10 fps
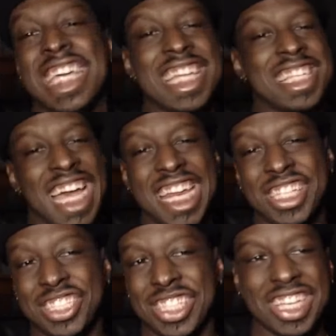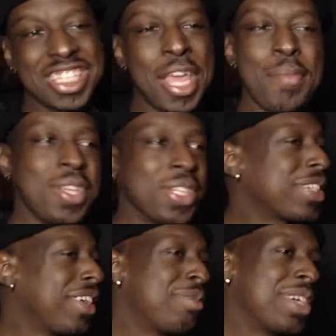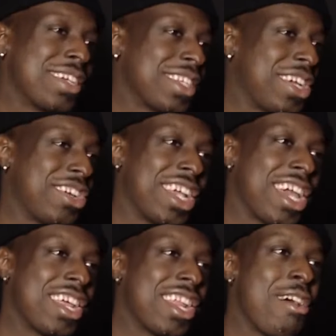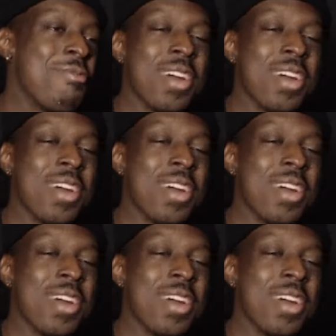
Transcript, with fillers: he decided to just keep the shirt because he couldn't get it out.